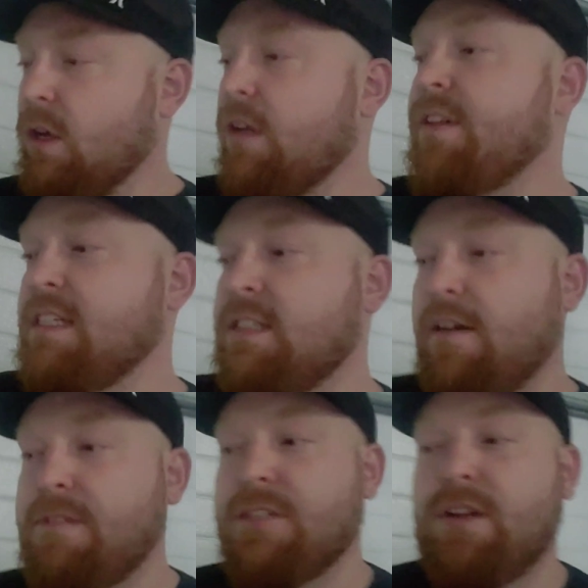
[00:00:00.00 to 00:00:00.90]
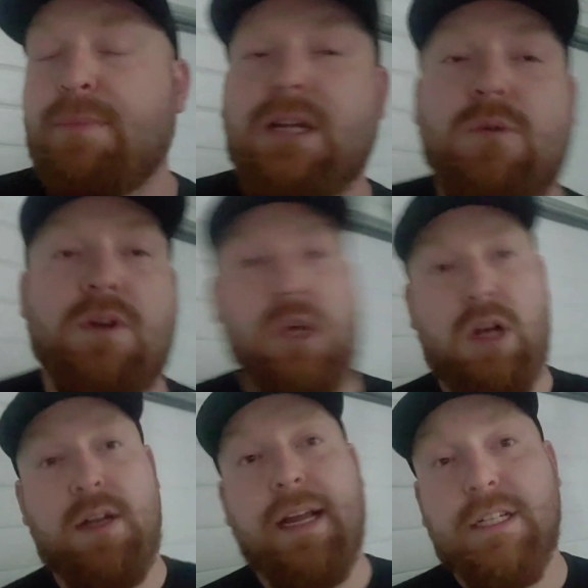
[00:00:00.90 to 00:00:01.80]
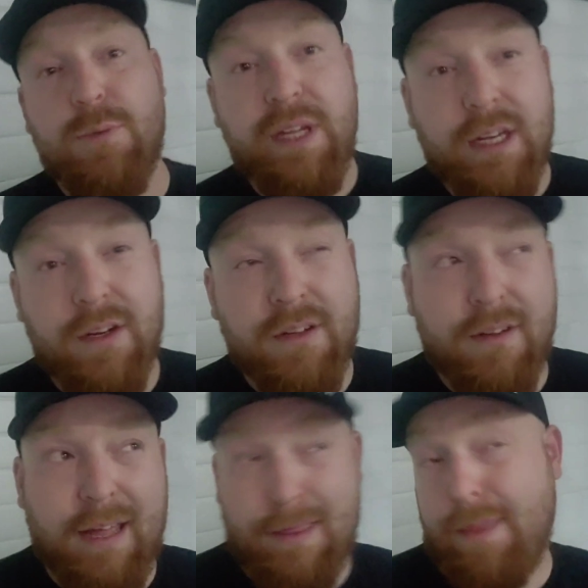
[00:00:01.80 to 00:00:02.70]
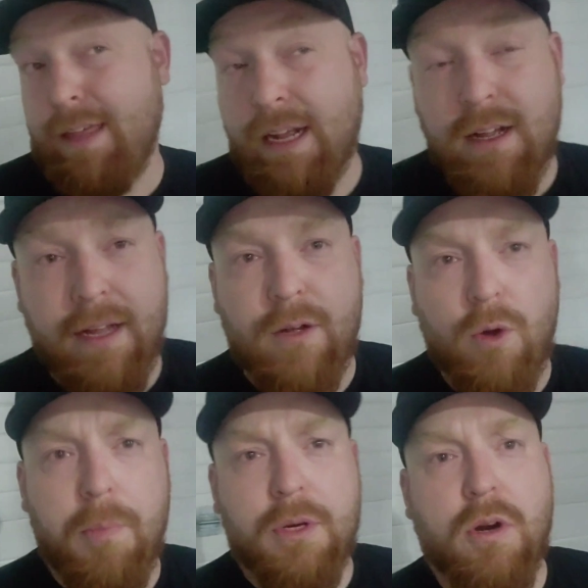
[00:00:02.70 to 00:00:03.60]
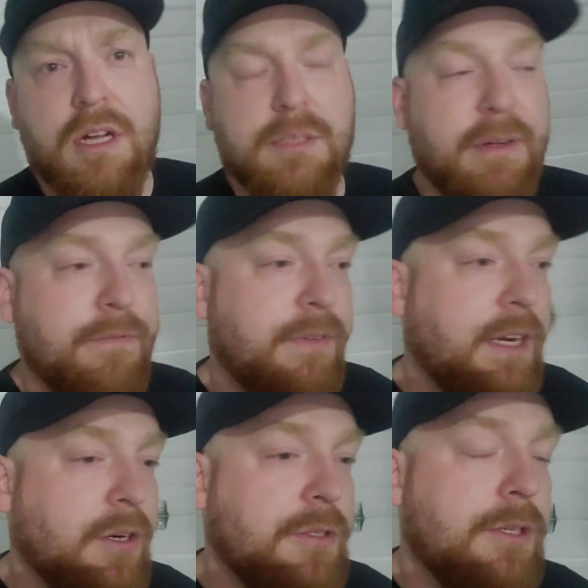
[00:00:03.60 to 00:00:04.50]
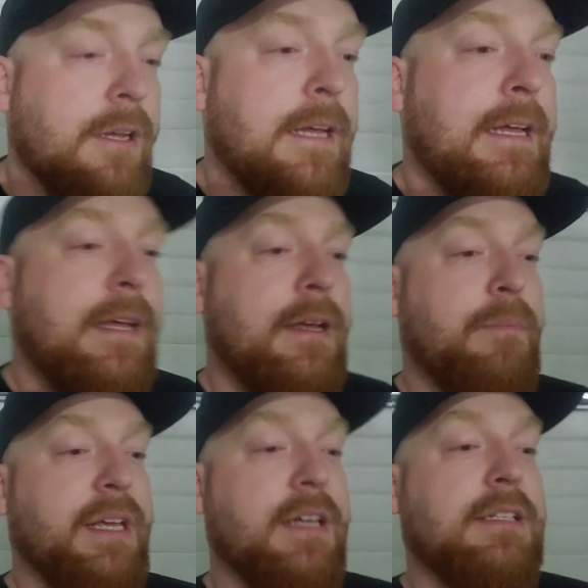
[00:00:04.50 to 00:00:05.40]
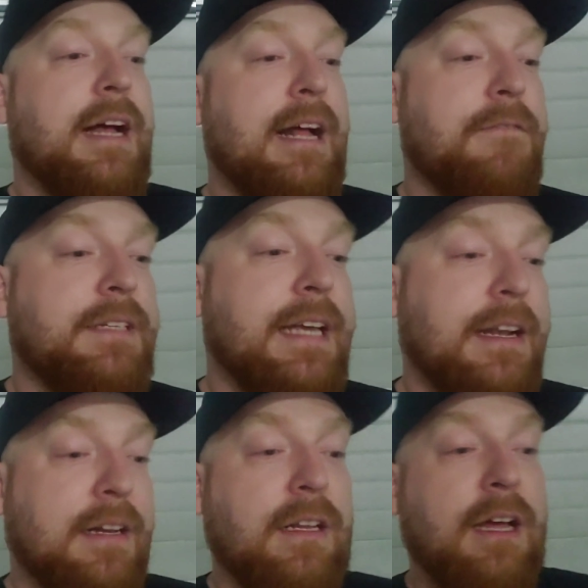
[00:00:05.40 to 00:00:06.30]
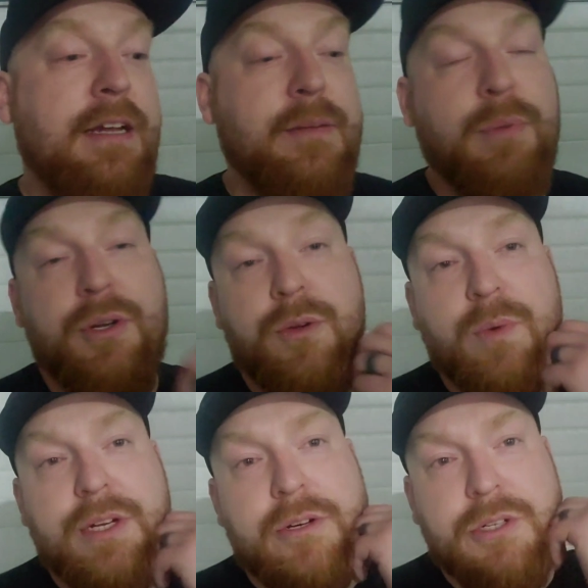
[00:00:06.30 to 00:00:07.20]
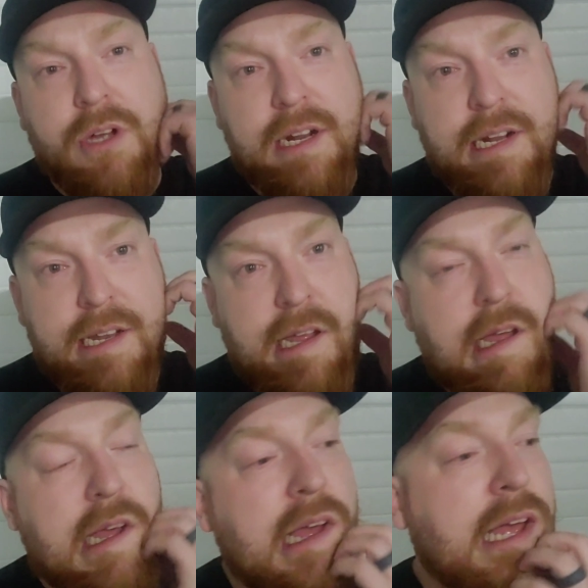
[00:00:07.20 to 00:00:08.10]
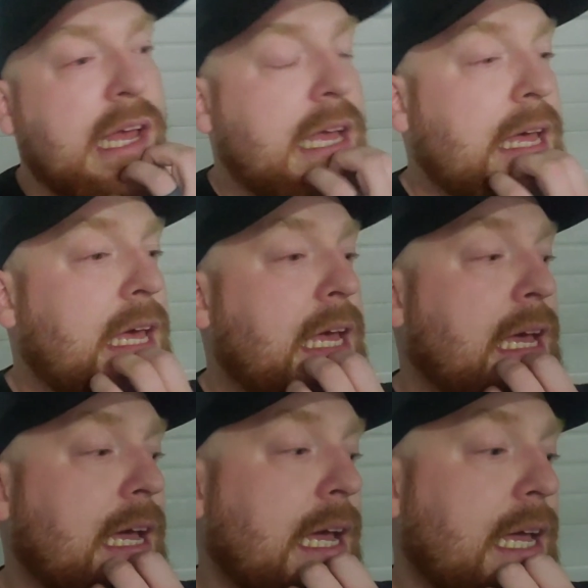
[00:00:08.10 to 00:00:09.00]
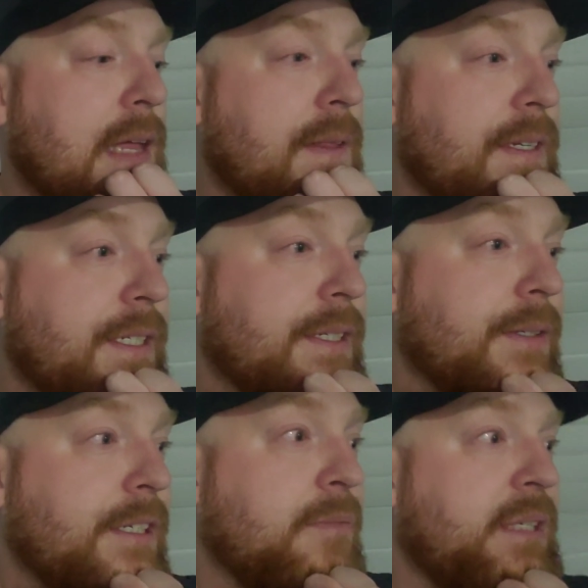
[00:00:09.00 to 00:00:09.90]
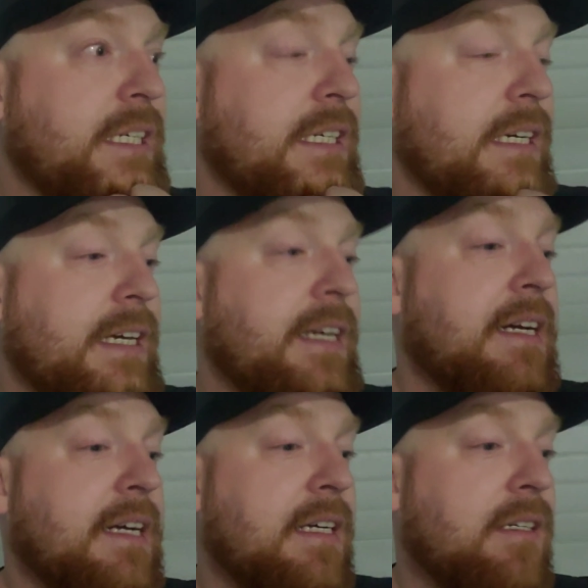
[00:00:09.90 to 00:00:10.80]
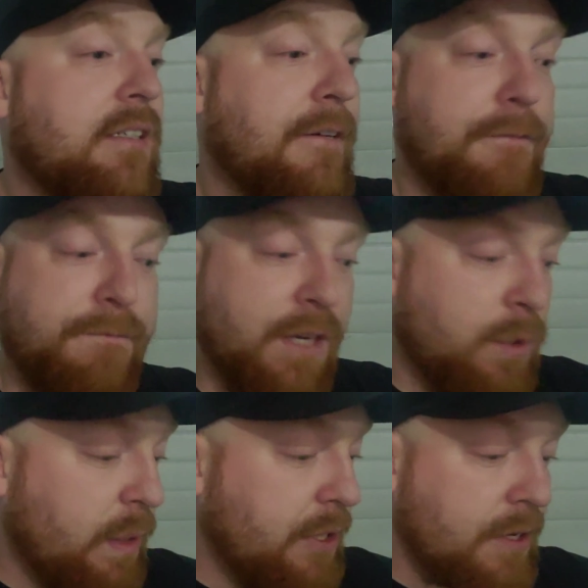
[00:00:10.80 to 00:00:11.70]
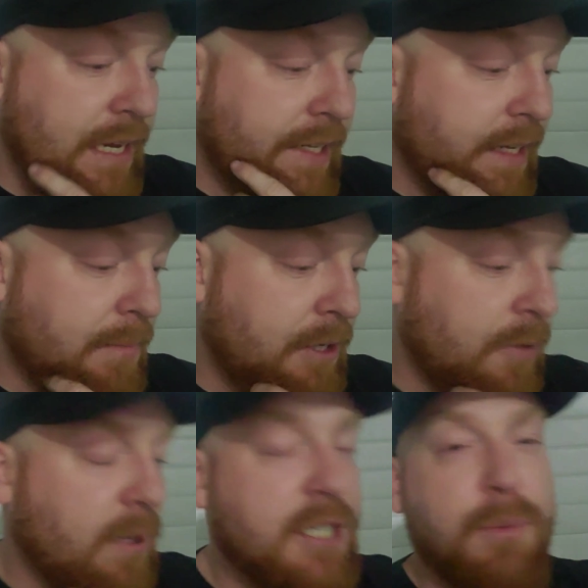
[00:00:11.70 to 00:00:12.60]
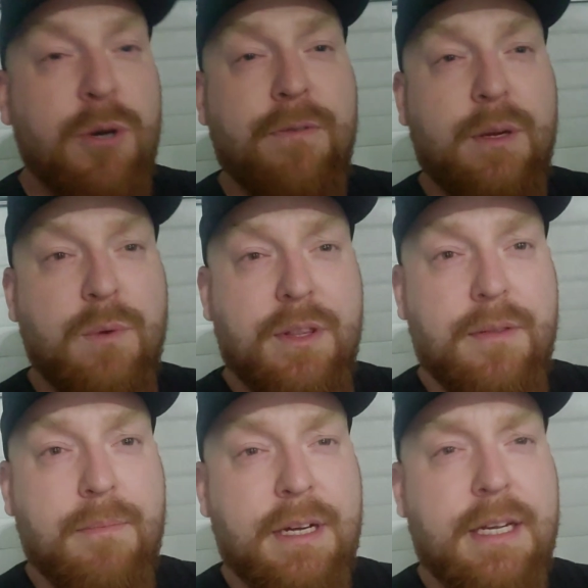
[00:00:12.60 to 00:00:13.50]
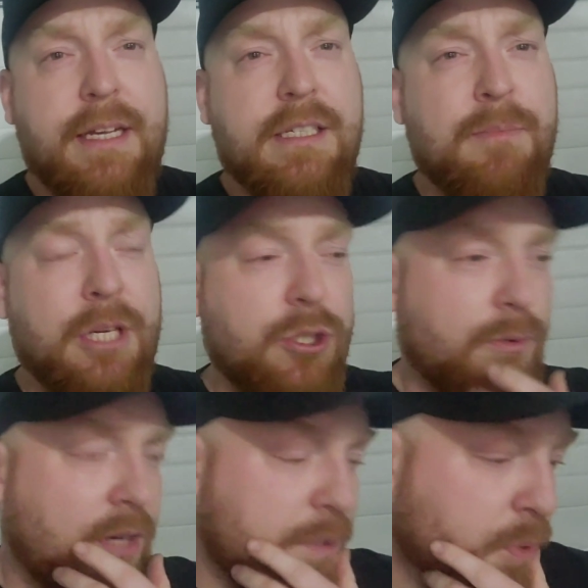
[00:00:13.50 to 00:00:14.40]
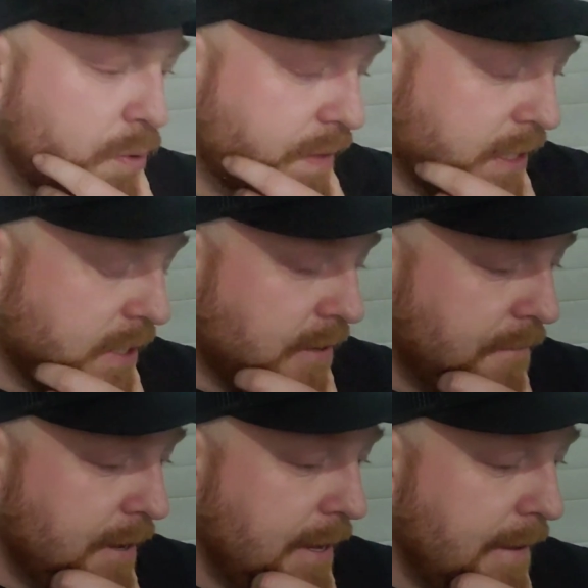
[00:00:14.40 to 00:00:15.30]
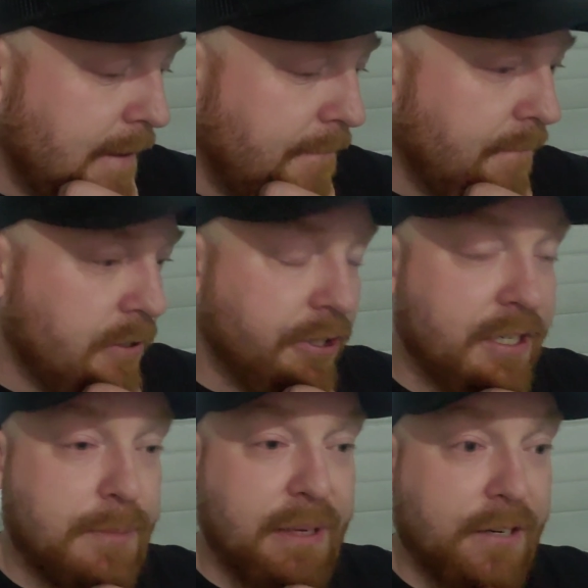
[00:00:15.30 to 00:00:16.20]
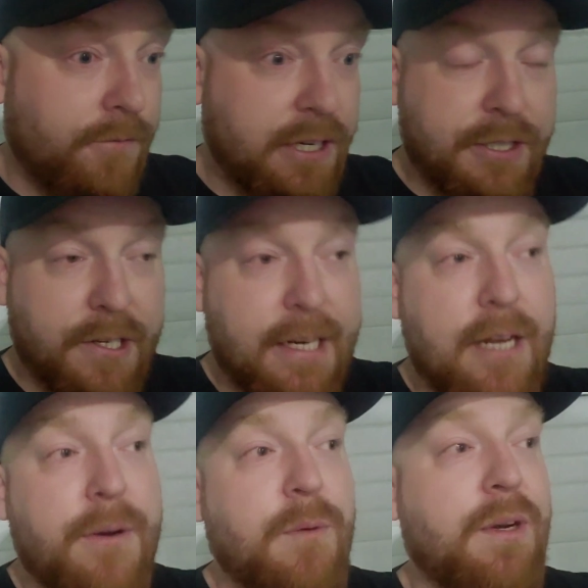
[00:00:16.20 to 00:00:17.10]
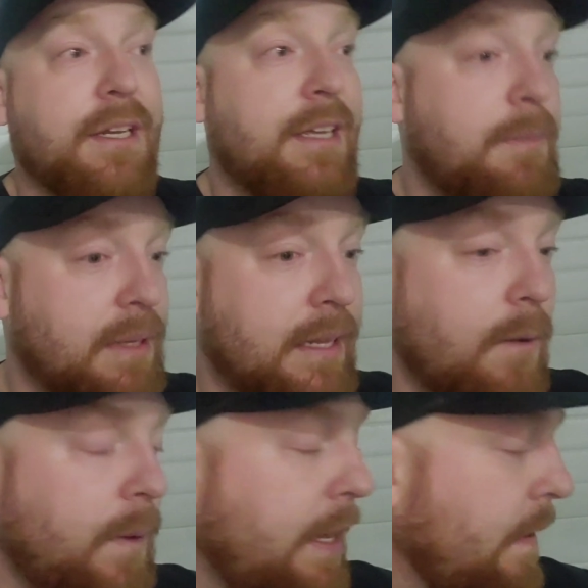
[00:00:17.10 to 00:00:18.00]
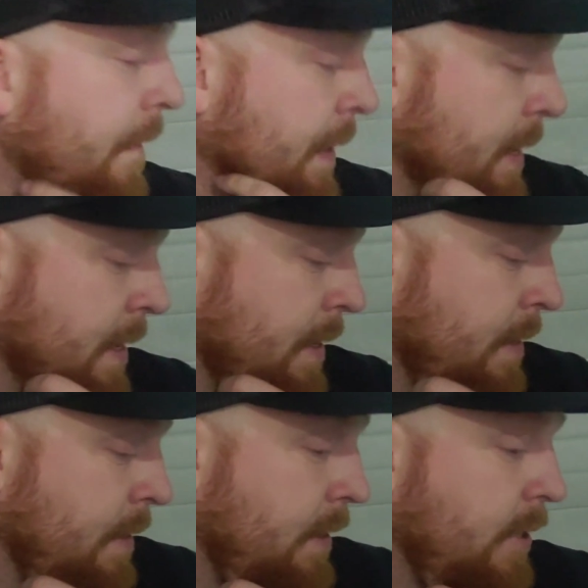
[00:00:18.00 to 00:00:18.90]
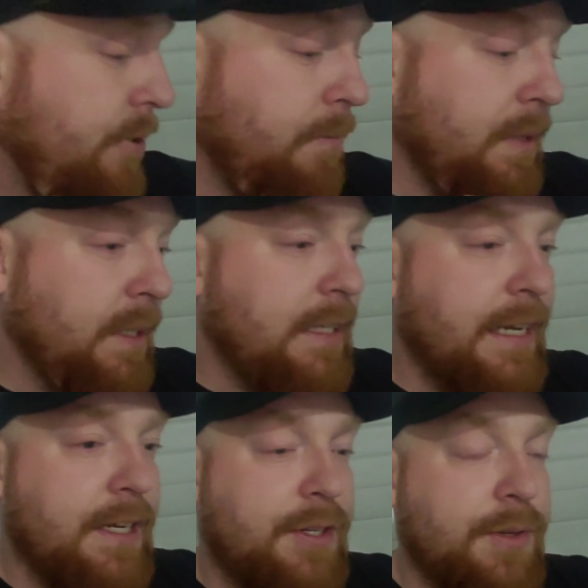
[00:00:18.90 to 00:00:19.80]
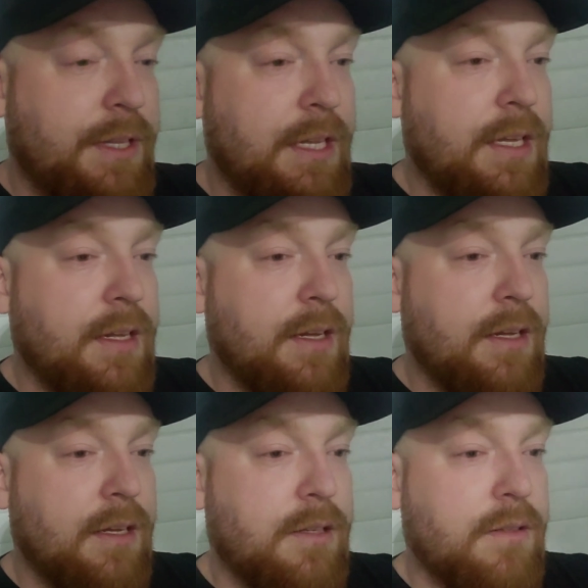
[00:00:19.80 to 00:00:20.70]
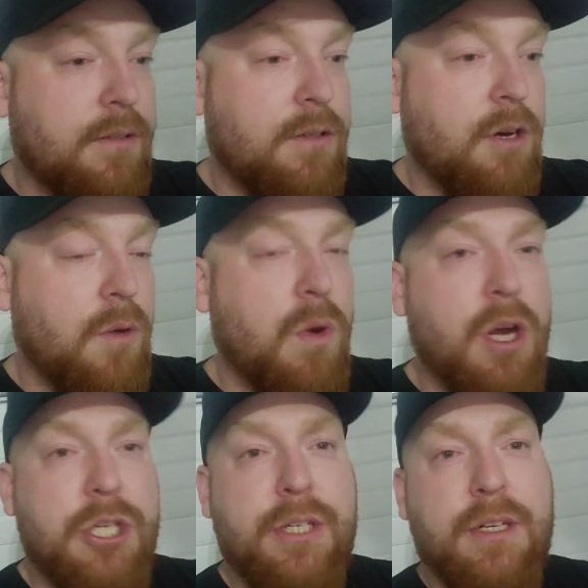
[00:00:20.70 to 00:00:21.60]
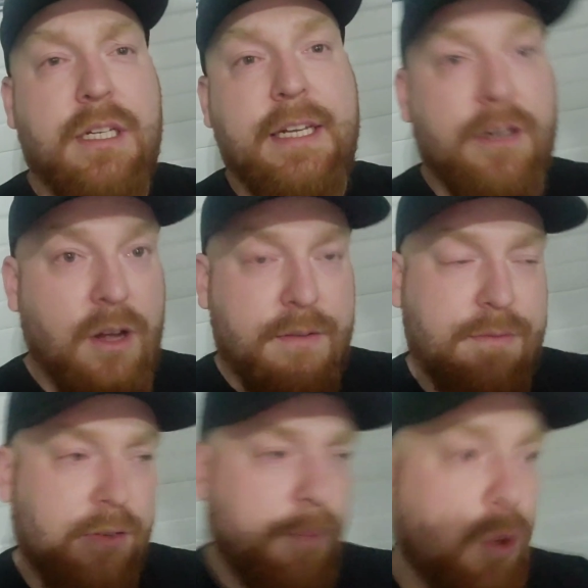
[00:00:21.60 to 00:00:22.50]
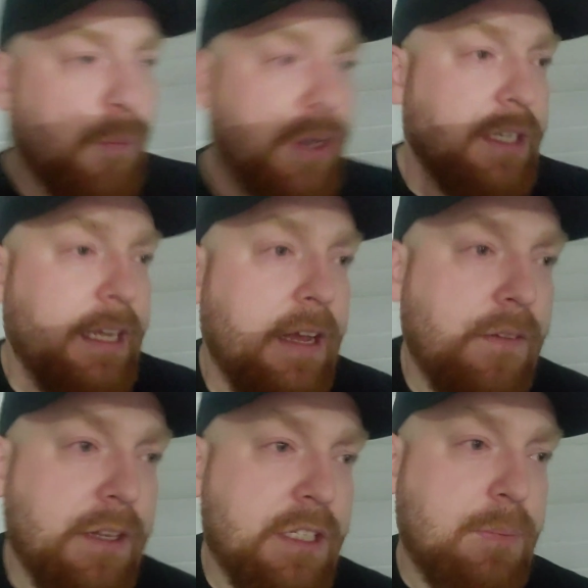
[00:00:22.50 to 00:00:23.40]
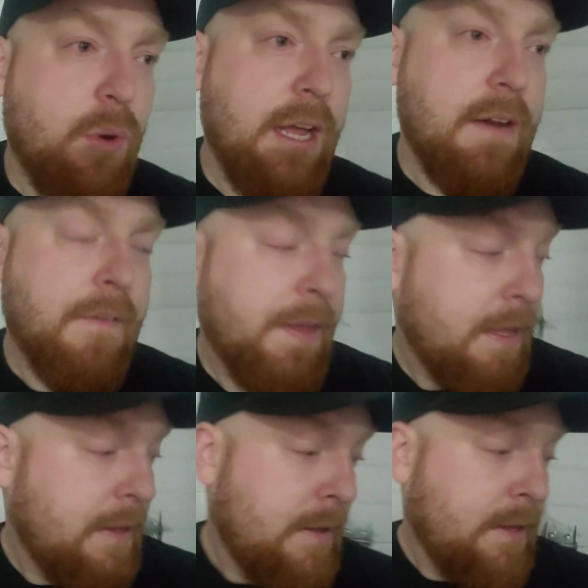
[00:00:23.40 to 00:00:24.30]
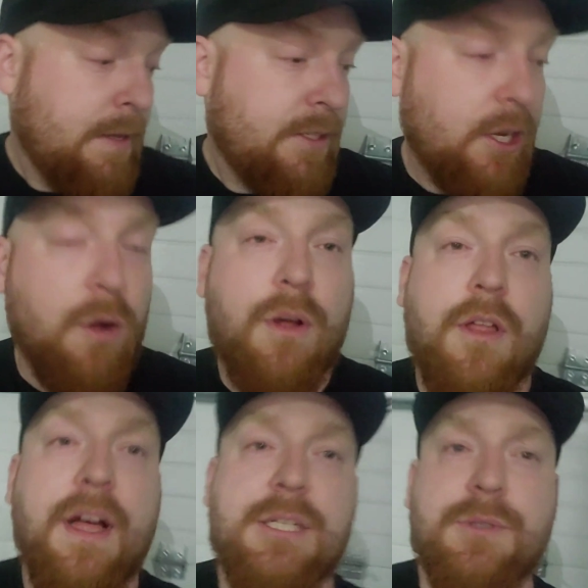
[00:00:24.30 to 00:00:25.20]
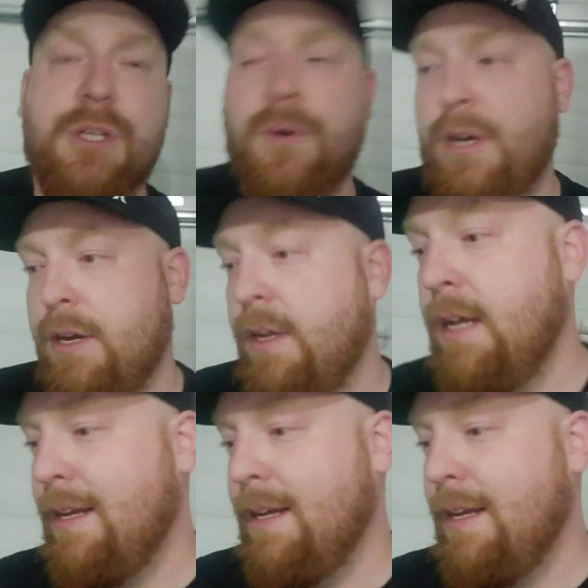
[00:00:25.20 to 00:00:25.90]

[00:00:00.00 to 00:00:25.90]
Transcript: all of this stuff is going to be going on next weekend, I think, I hope, cross my fingers, because I have to get it aligned and put new winters on it. And this is going to be a fun winter daily. I'm going to rust proof it with my special rust proofing stuff I have. There's not a speck of rust on it now, and I want to keep it that way. So I'm going to take it to the car wash and clean it off appropriately and then spray it. So that's what's going on